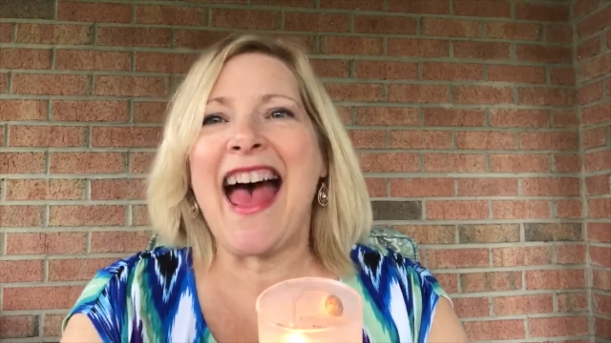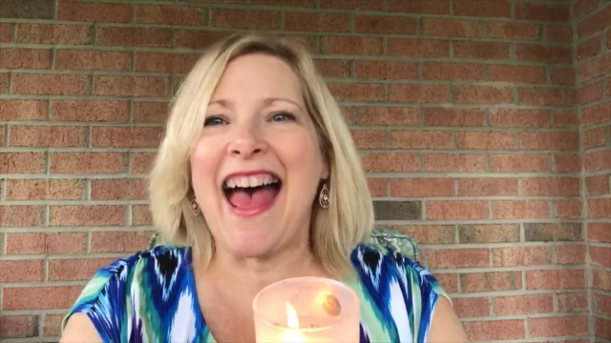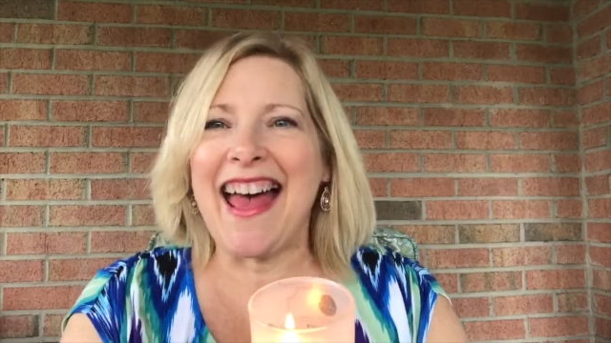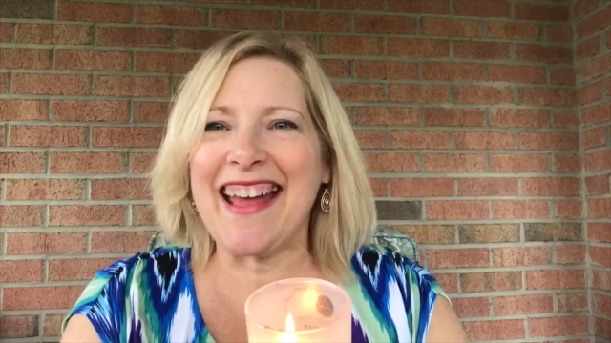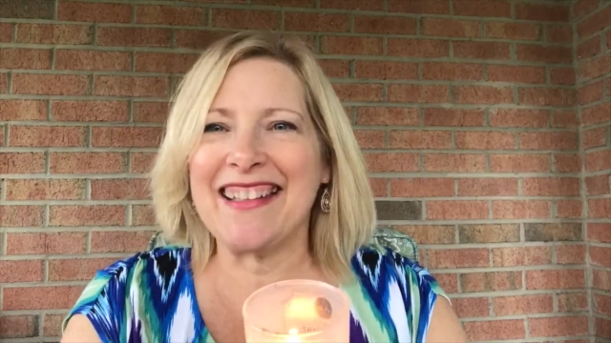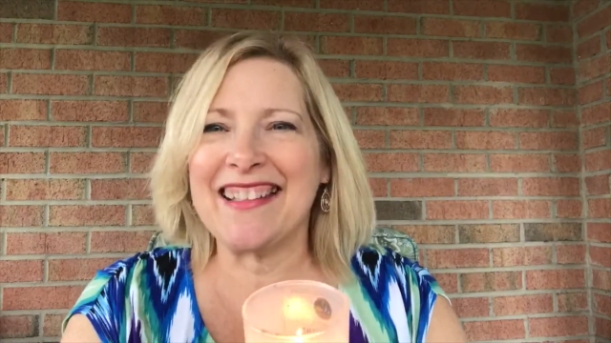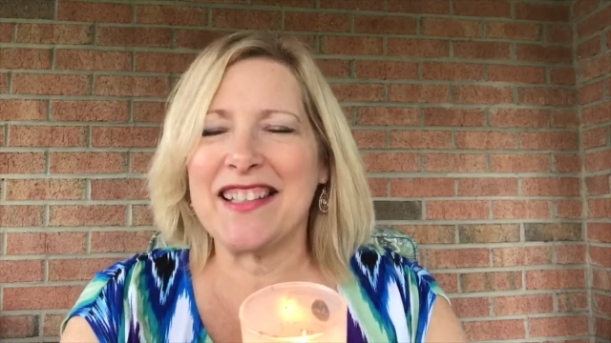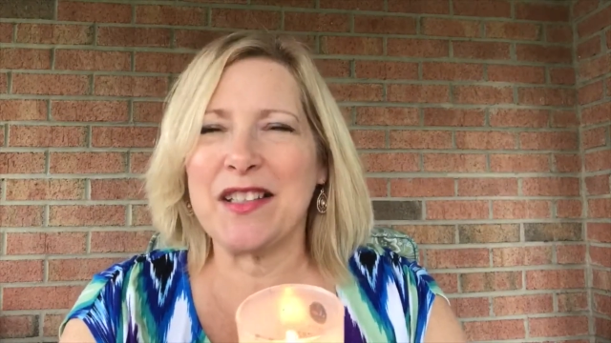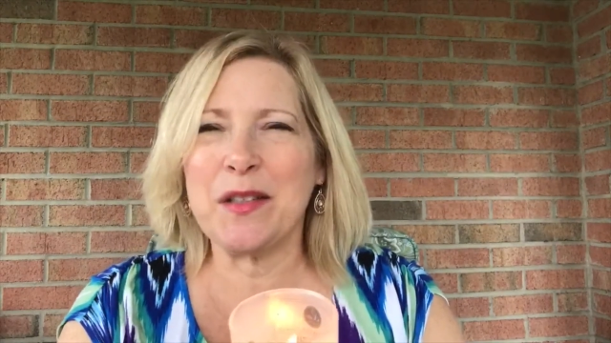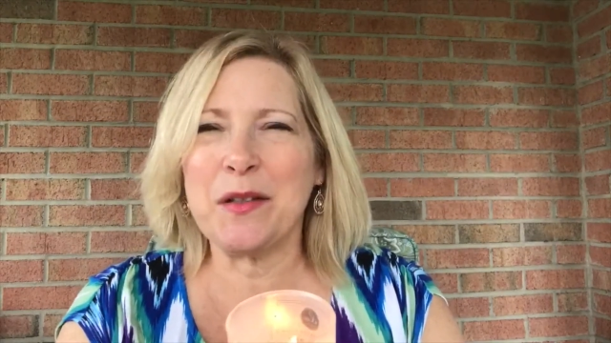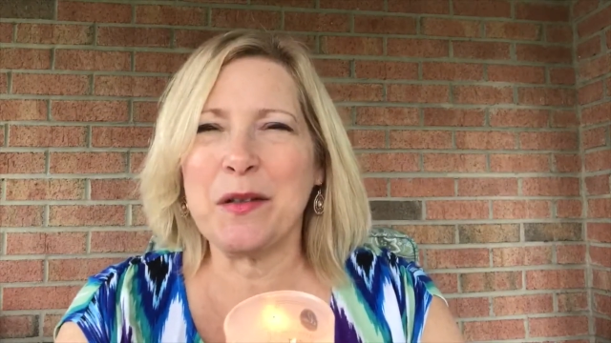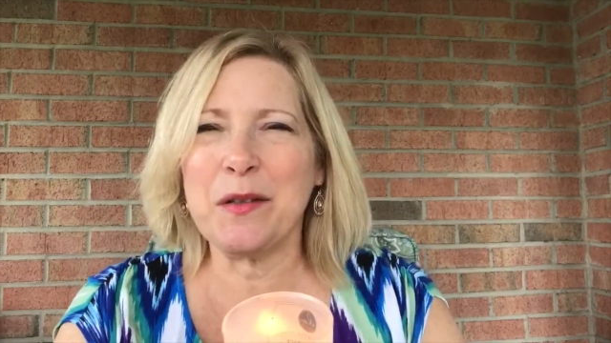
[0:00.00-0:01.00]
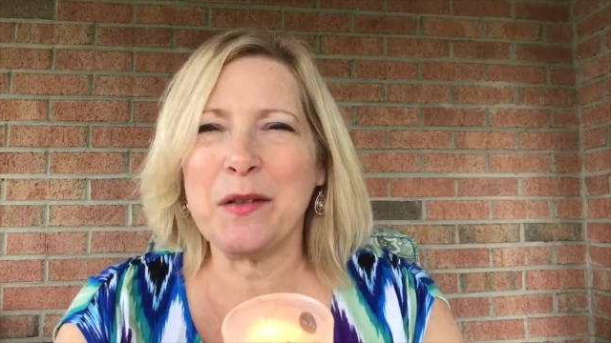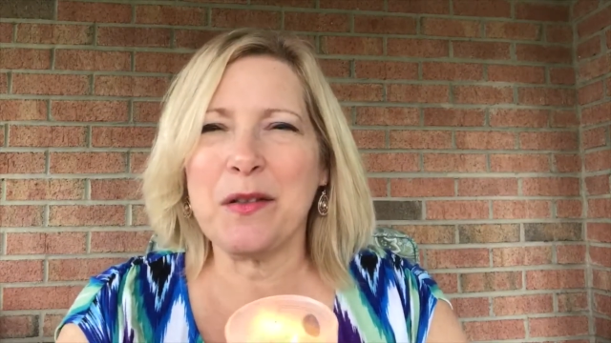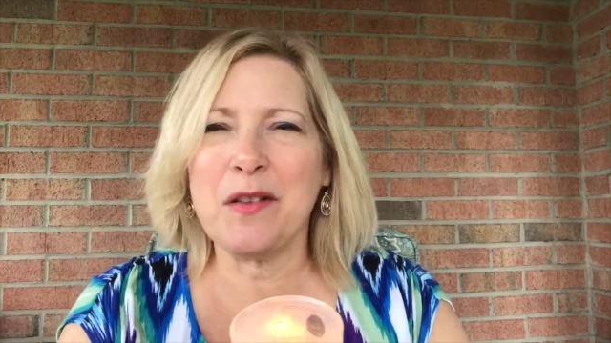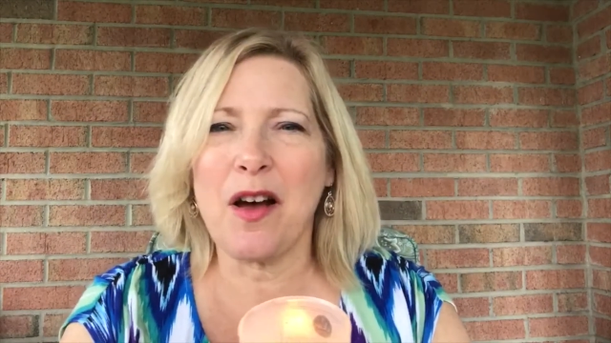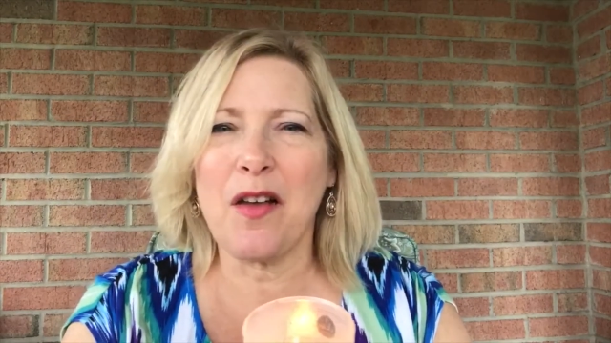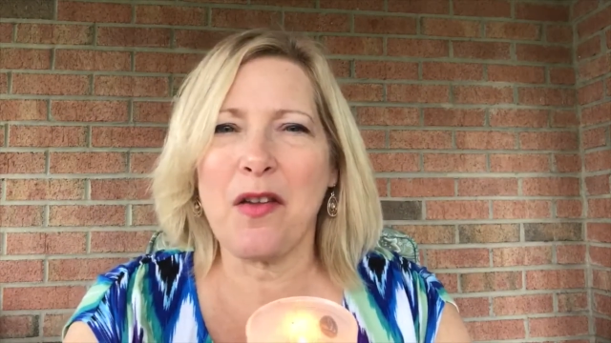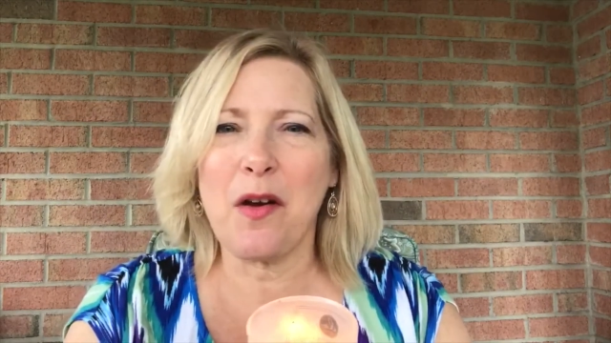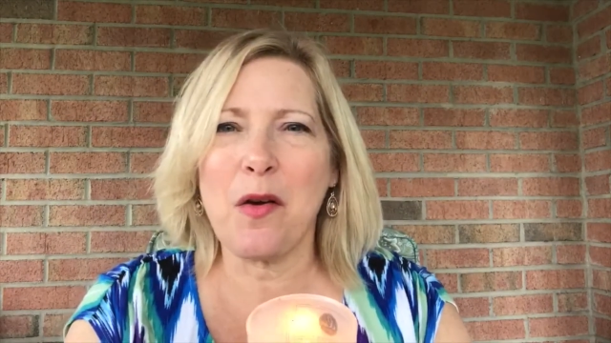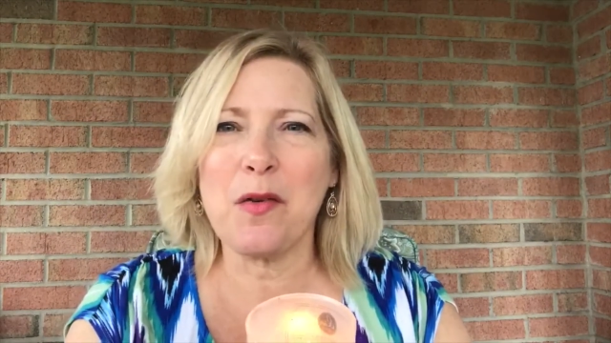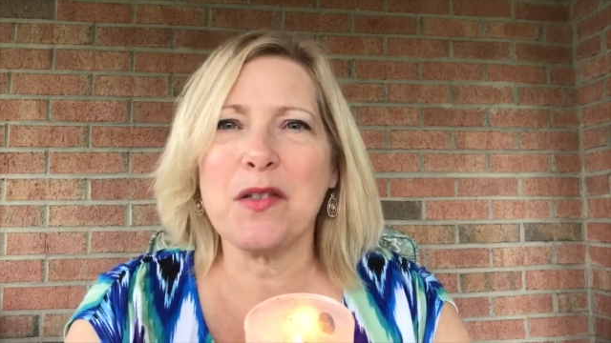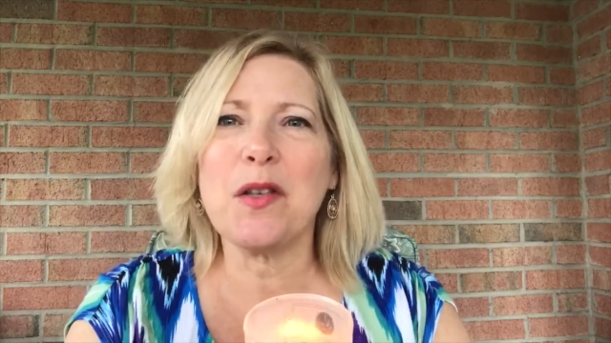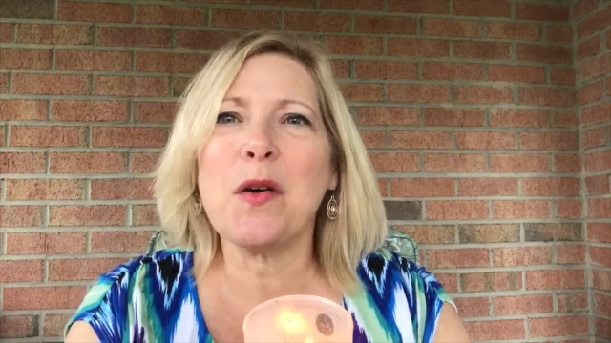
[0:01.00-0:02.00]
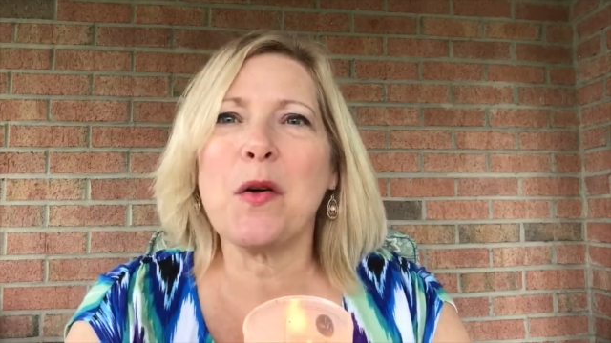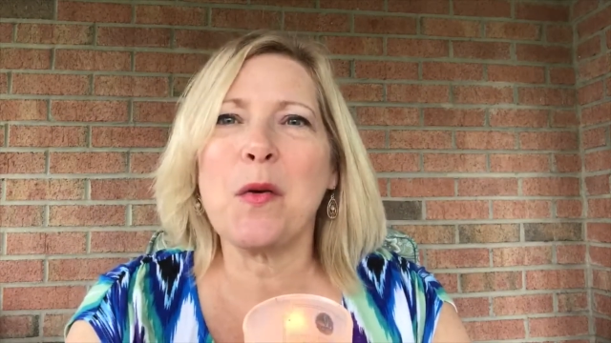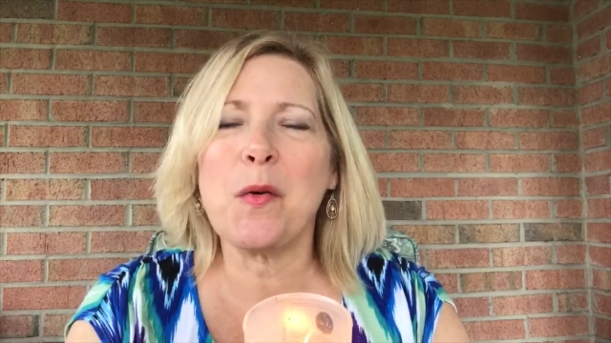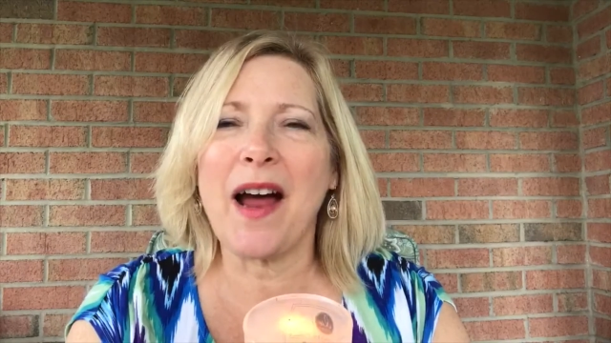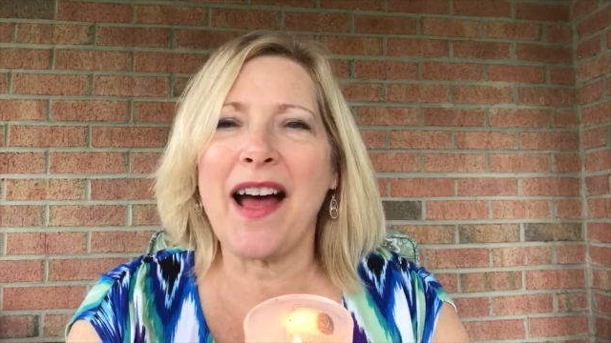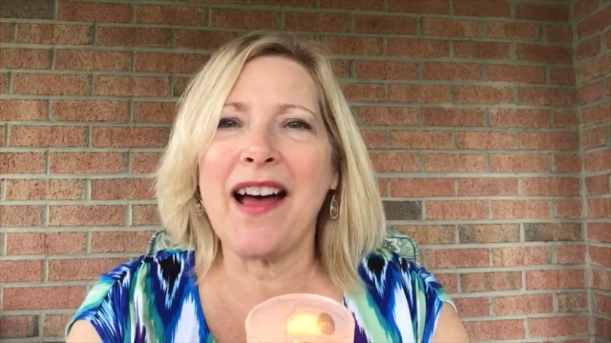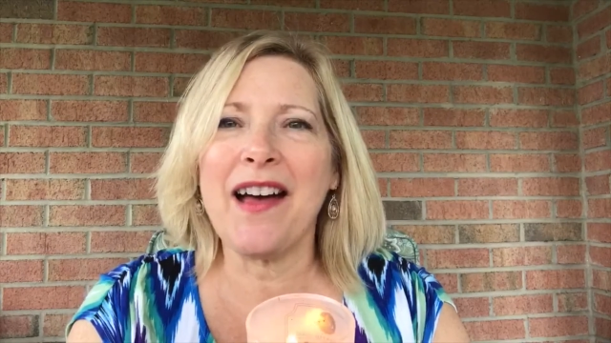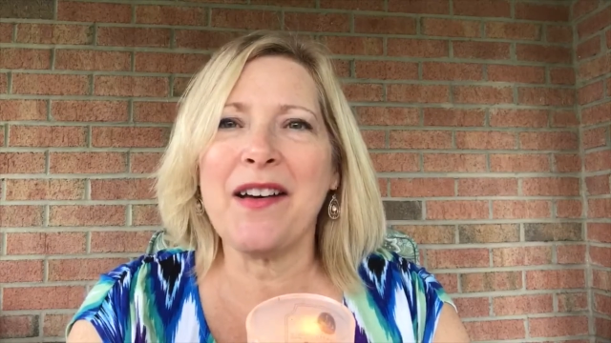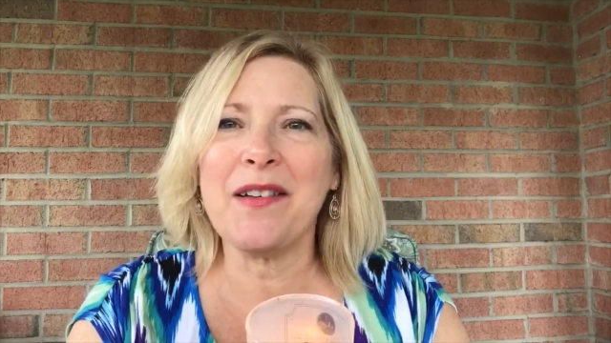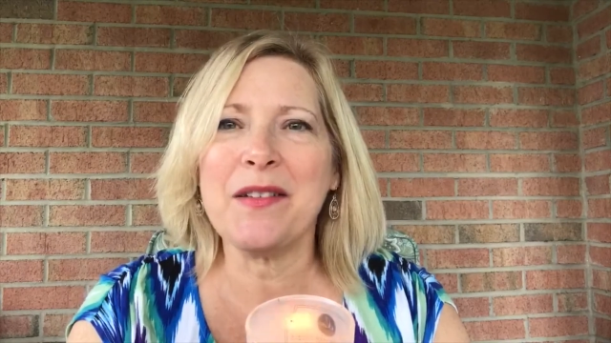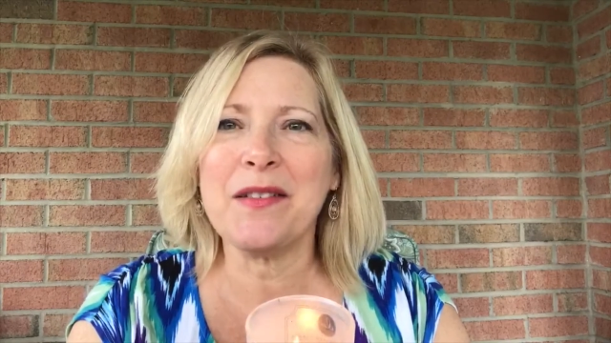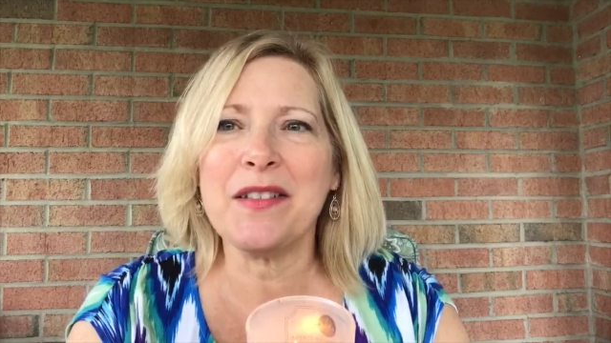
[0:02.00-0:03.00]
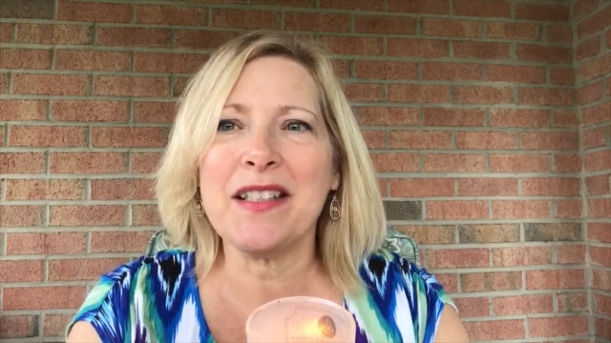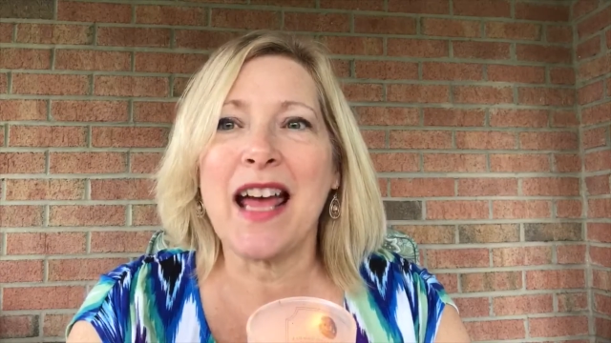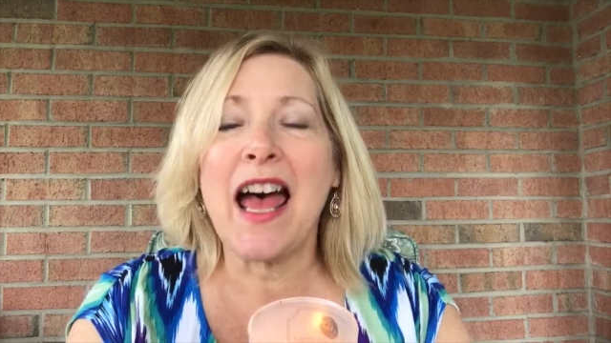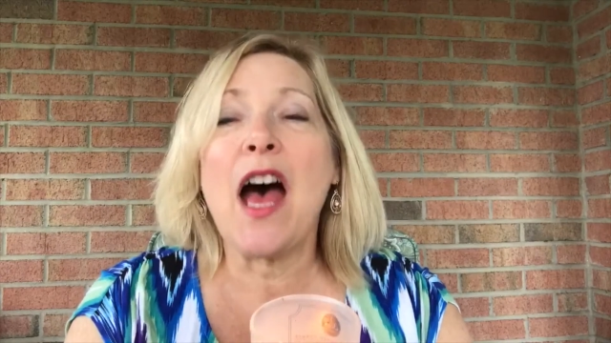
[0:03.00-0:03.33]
and soon all those around